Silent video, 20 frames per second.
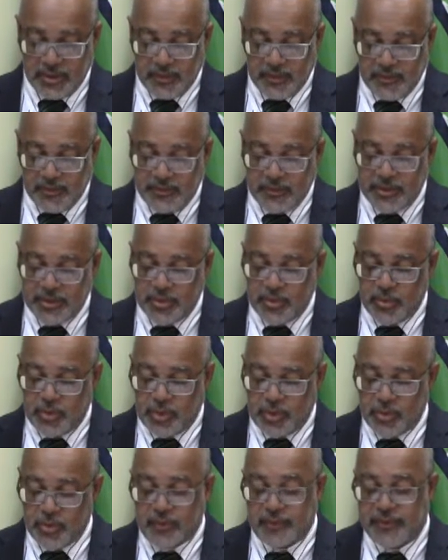
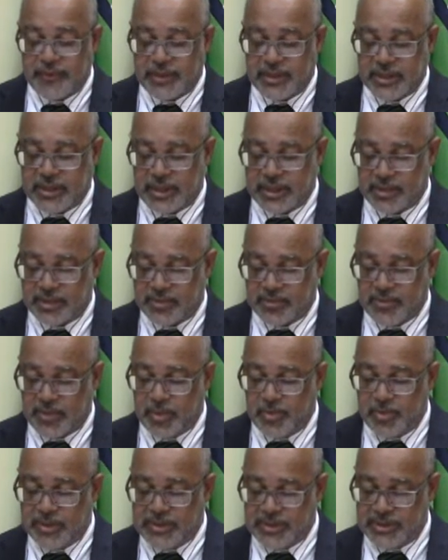Furthermore, over the years,
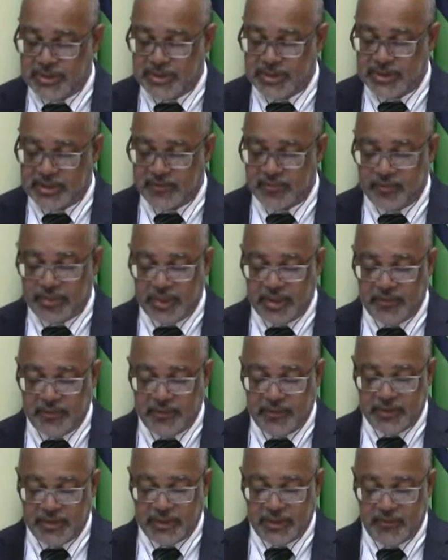member states have
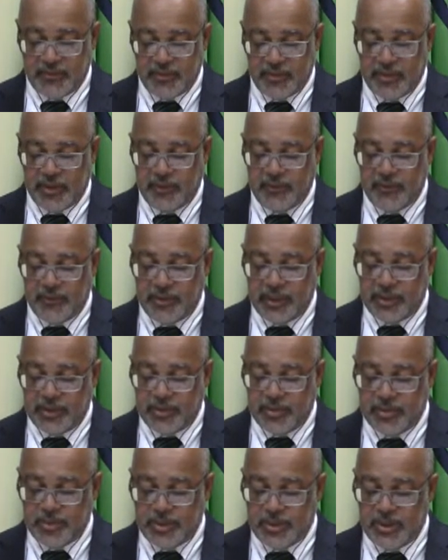benefited from
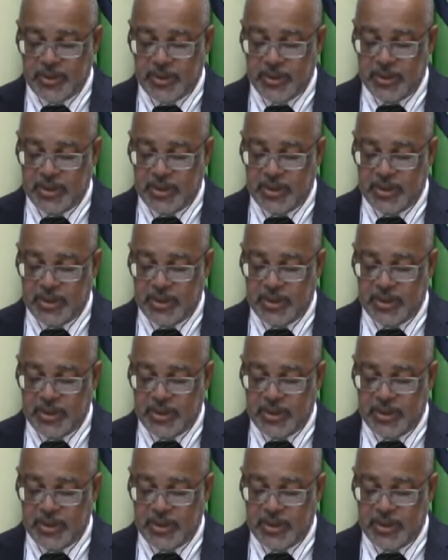invaluable